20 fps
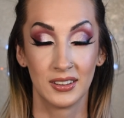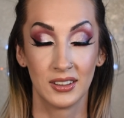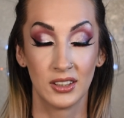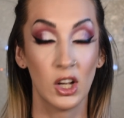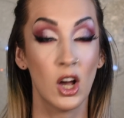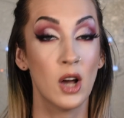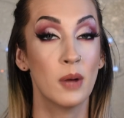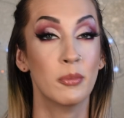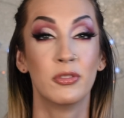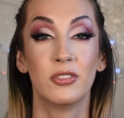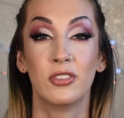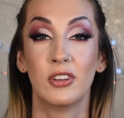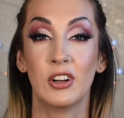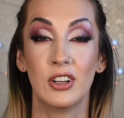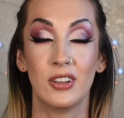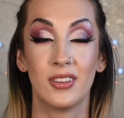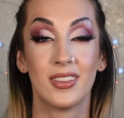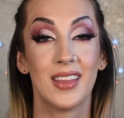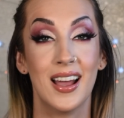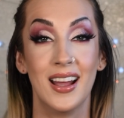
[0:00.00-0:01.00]

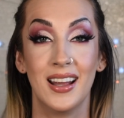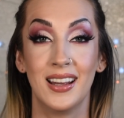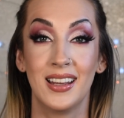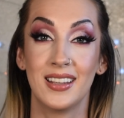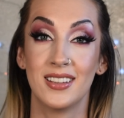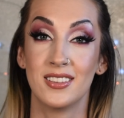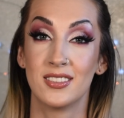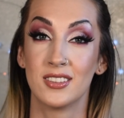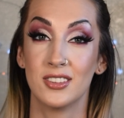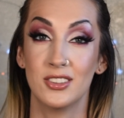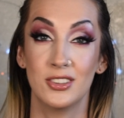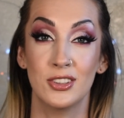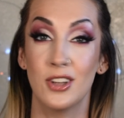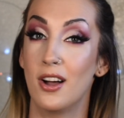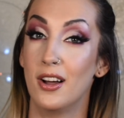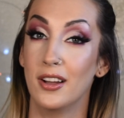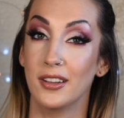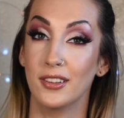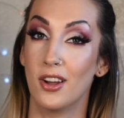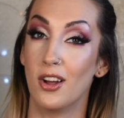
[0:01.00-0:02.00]
comfort that is
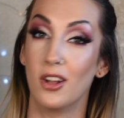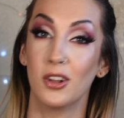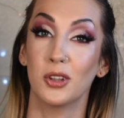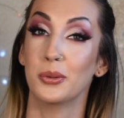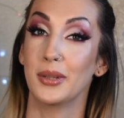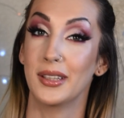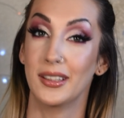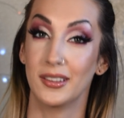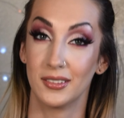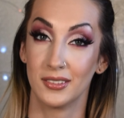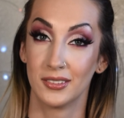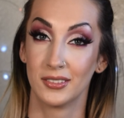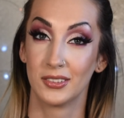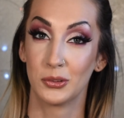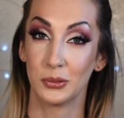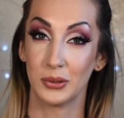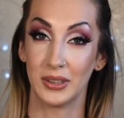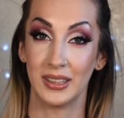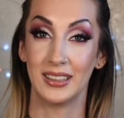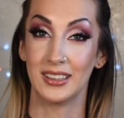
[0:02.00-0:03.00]
non-Halloween
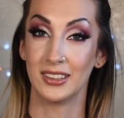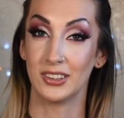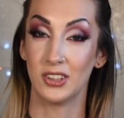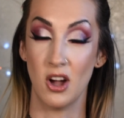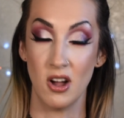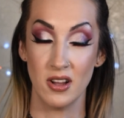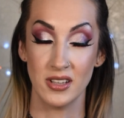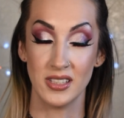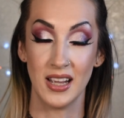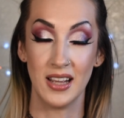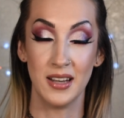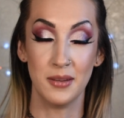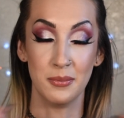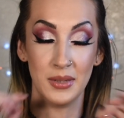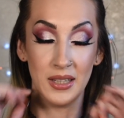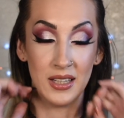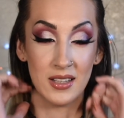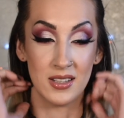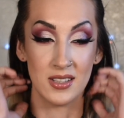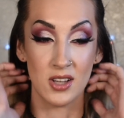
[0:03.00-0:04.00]
related content
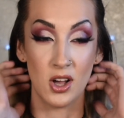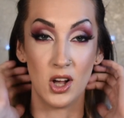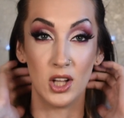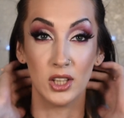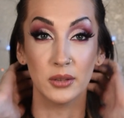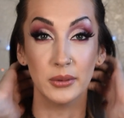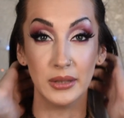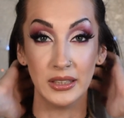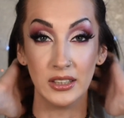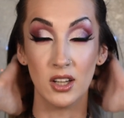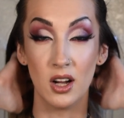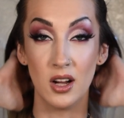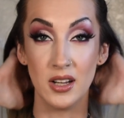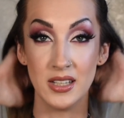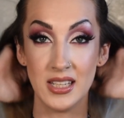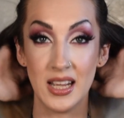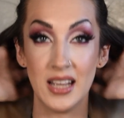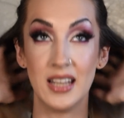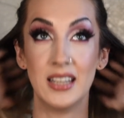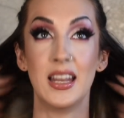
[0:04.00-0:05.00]
because Halloween
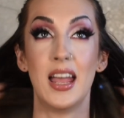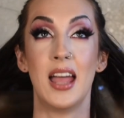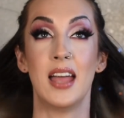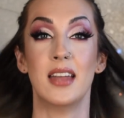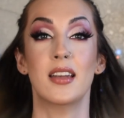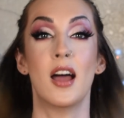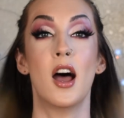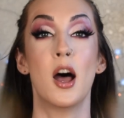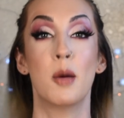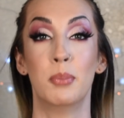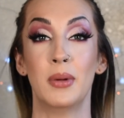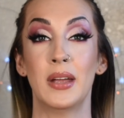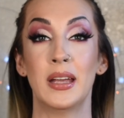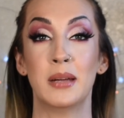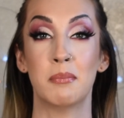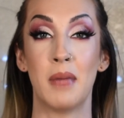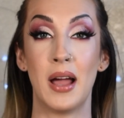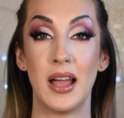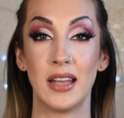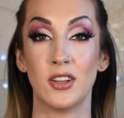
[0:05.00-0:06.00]
content and
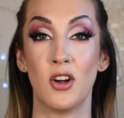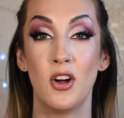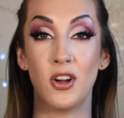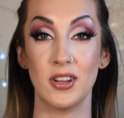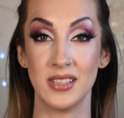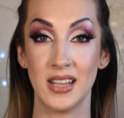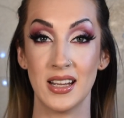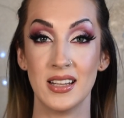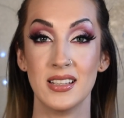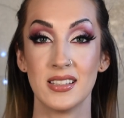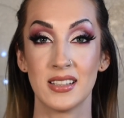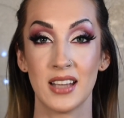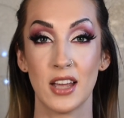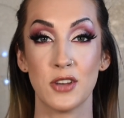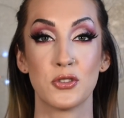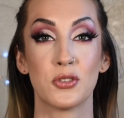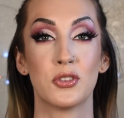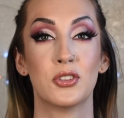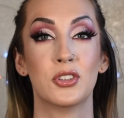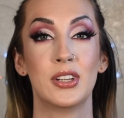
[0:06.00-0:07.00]
upping my content
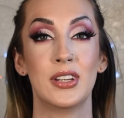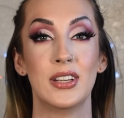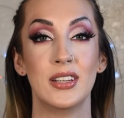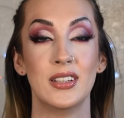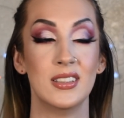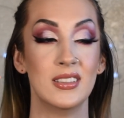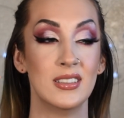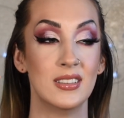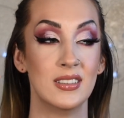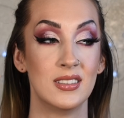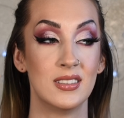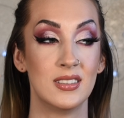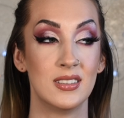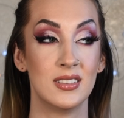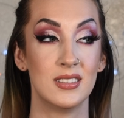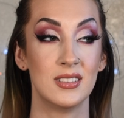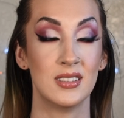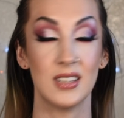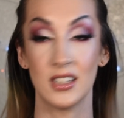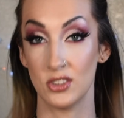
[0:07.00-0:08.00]
schedule is
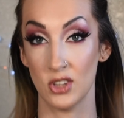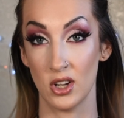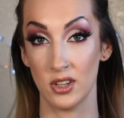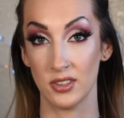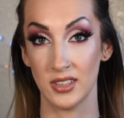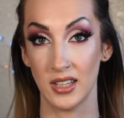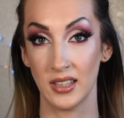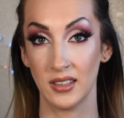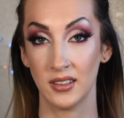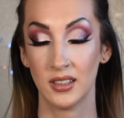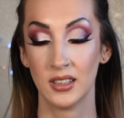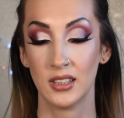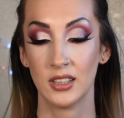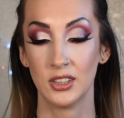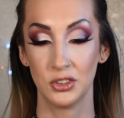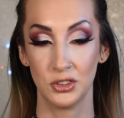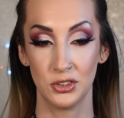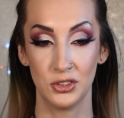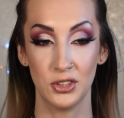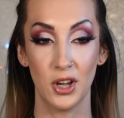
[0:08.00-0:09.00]
exhausting.
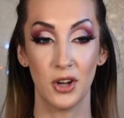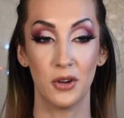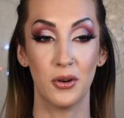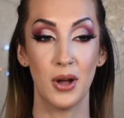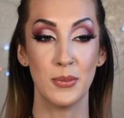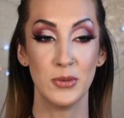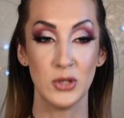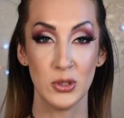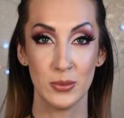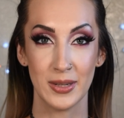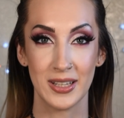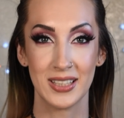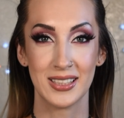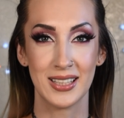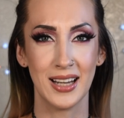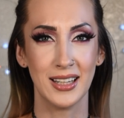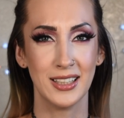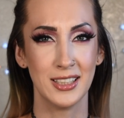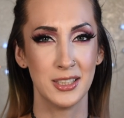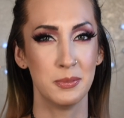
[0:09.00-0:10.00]
So I'm super
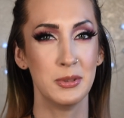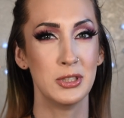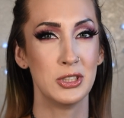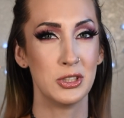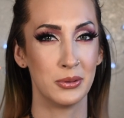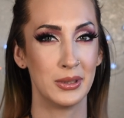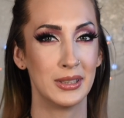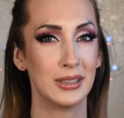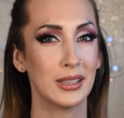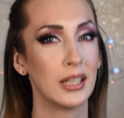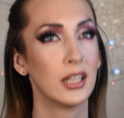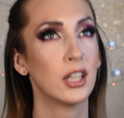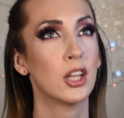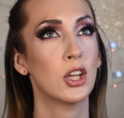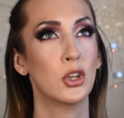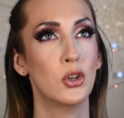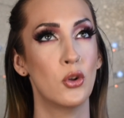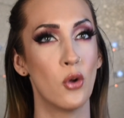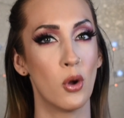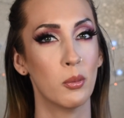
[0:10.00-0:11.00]
excited to be doing like
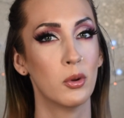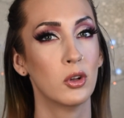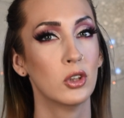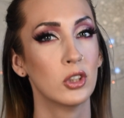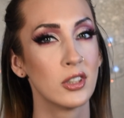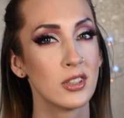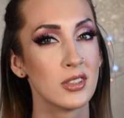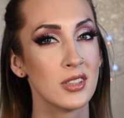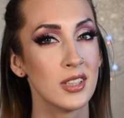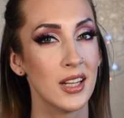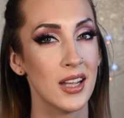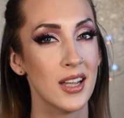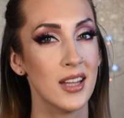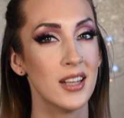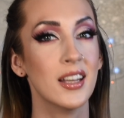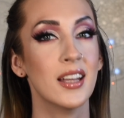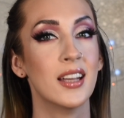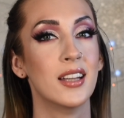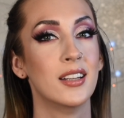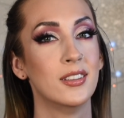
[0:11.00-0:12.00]
normal looks
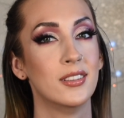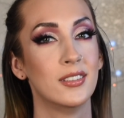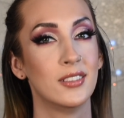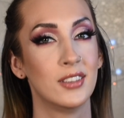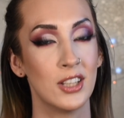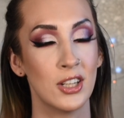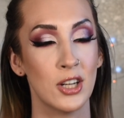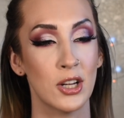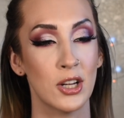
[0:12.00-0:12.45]
again and, you